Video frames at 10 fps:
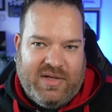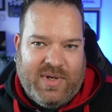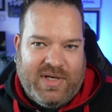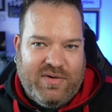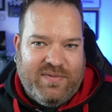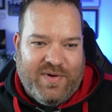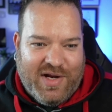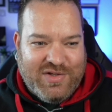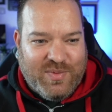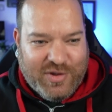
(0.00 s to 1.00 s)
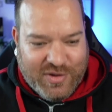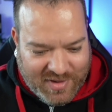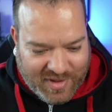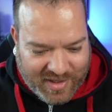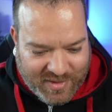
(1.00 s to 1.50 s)
When you find someone you
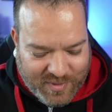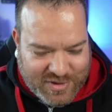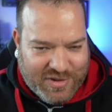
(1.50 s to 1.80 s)
like, what do?